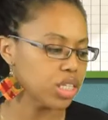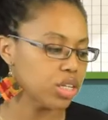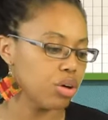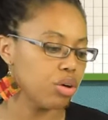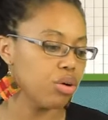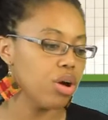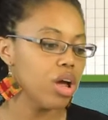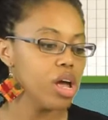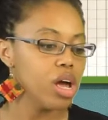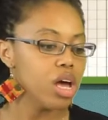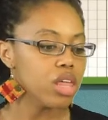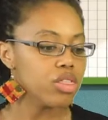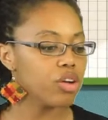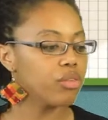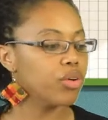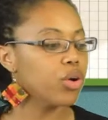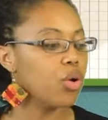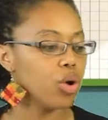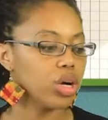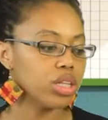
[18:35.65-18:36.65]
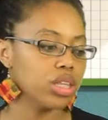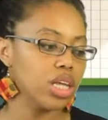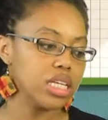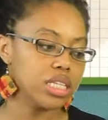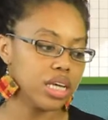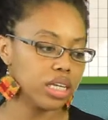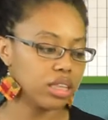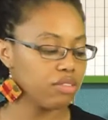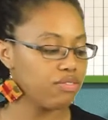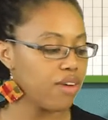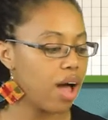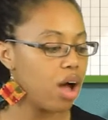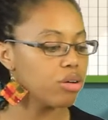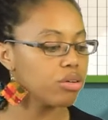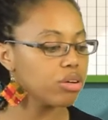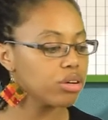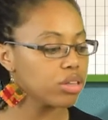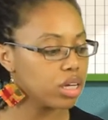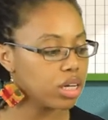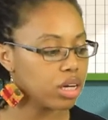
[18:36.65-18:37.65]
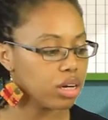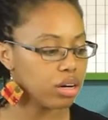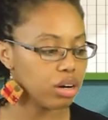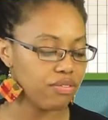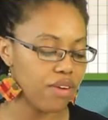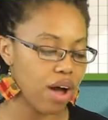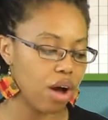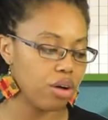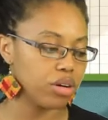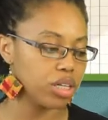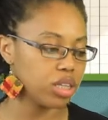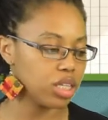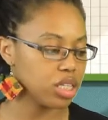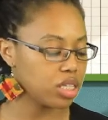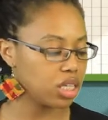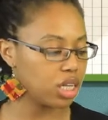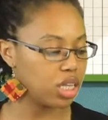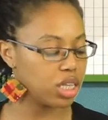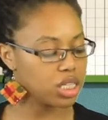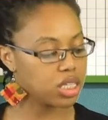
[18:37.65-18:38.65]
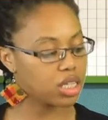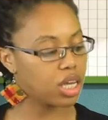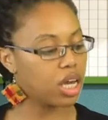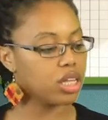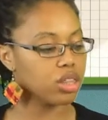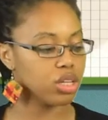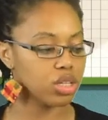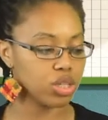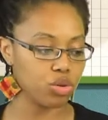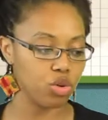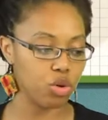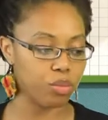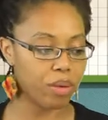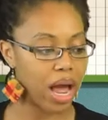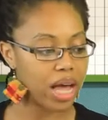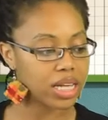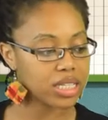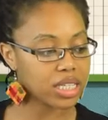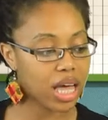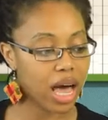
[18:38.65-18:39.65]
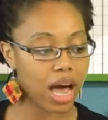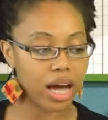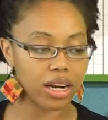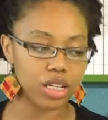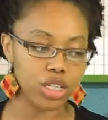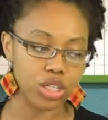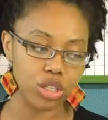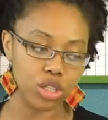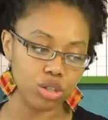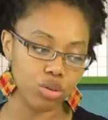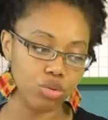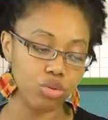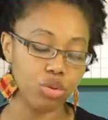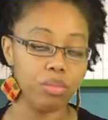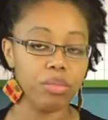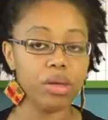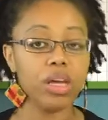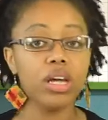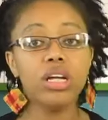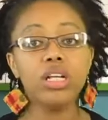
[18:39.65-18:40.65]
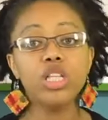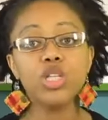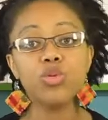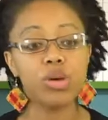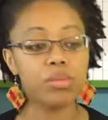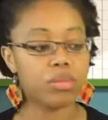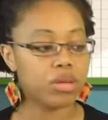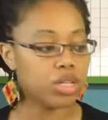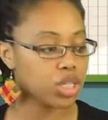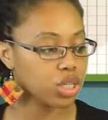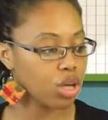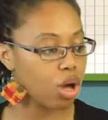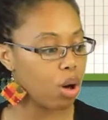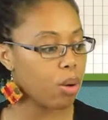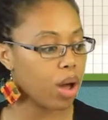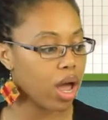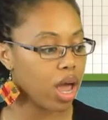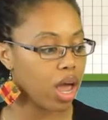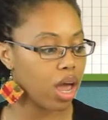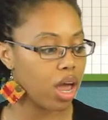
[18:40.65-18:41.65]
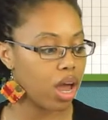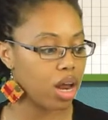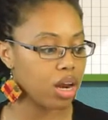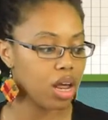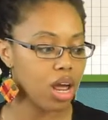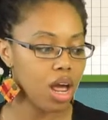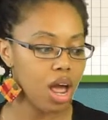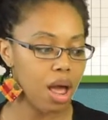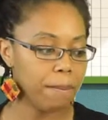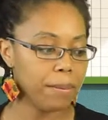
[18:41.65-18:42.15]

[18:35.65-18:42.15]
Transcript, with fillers: So they'll record things like the founder, the year founded, the city, the state, the school mascot, is the school men's, women's, co-ed,